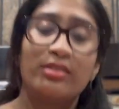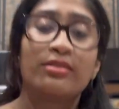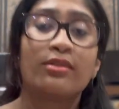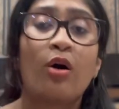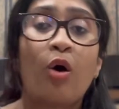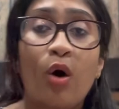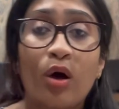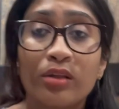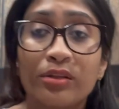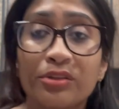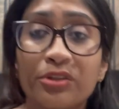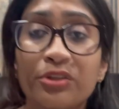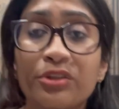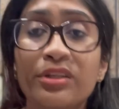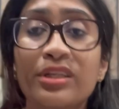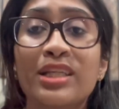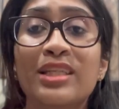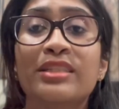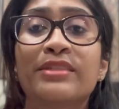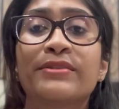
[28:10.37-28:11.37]

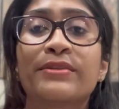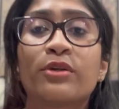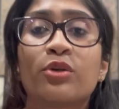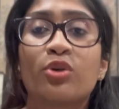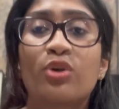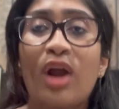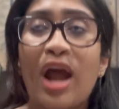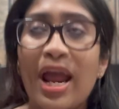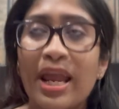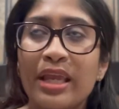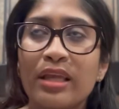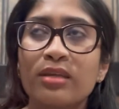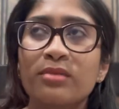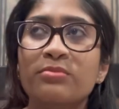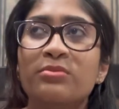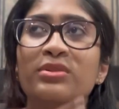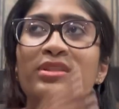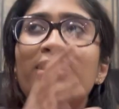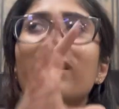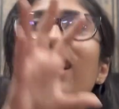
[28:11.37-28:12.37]
author
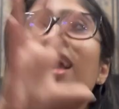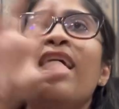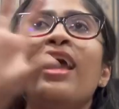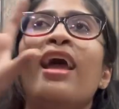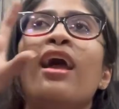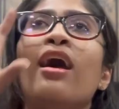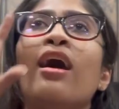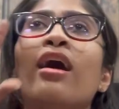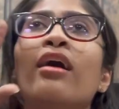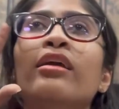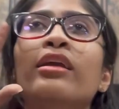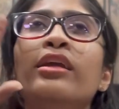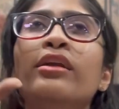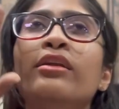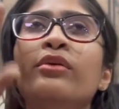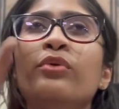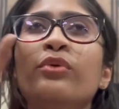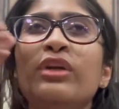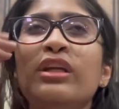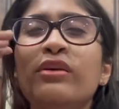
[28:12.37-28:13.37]
describes,
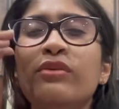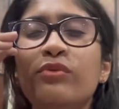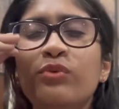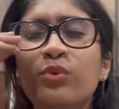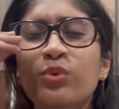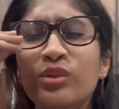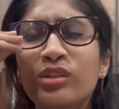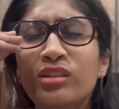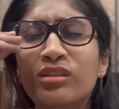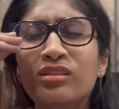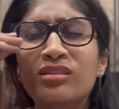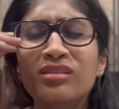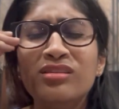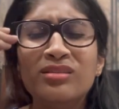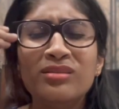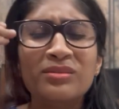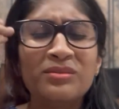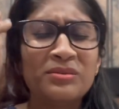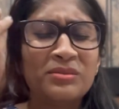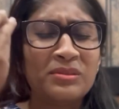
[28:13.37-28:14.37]
even
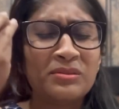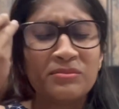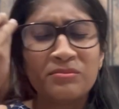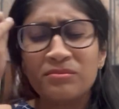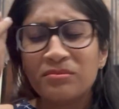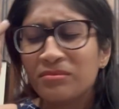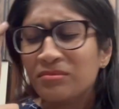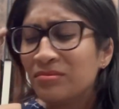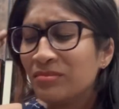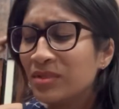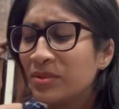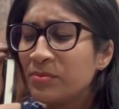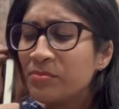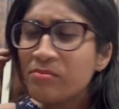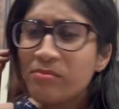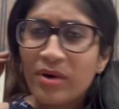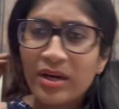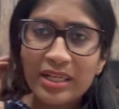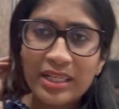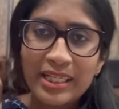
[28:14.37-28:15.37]
the
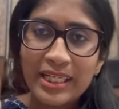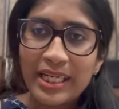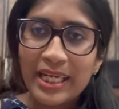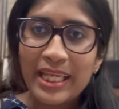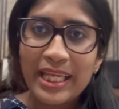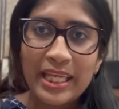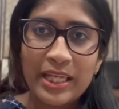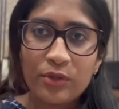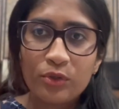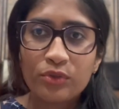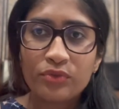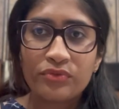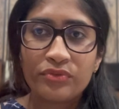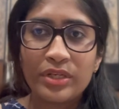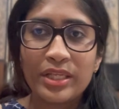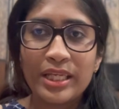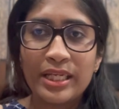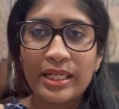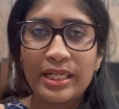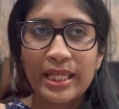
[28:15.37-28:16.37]
mundane of
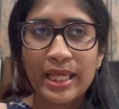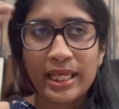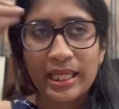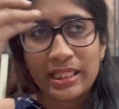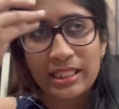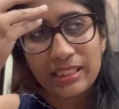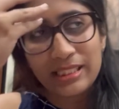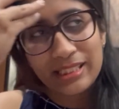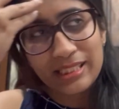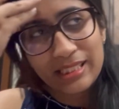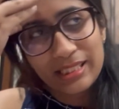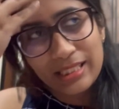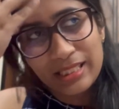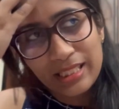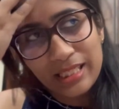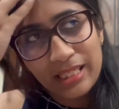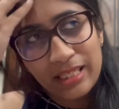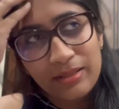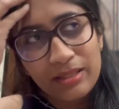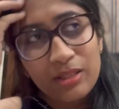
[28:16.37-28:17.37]
details
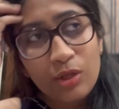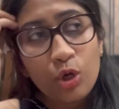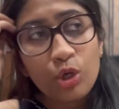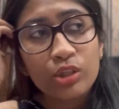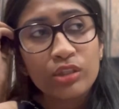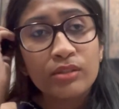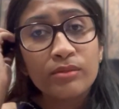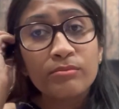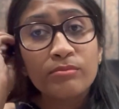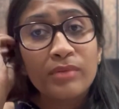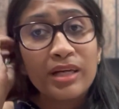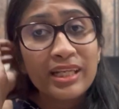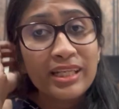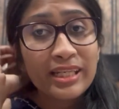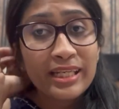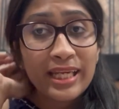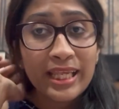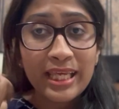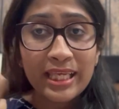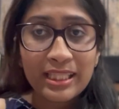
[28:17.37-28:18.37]
or the
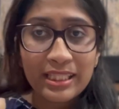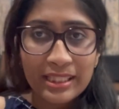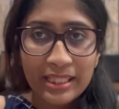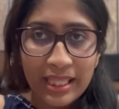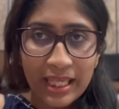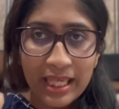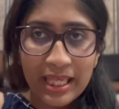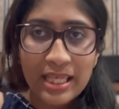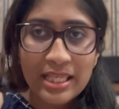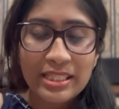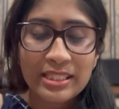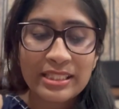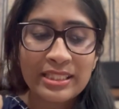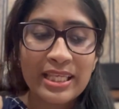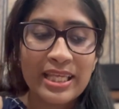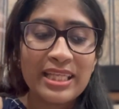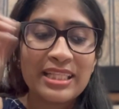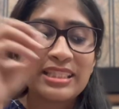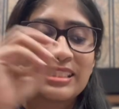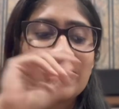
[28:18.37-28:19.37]
mundane things,
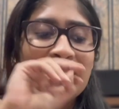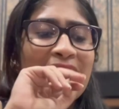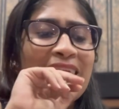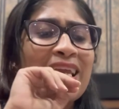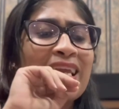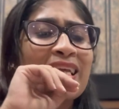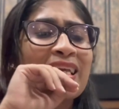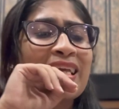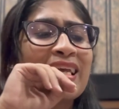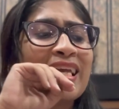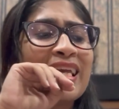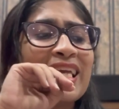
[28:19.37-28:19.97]
it's like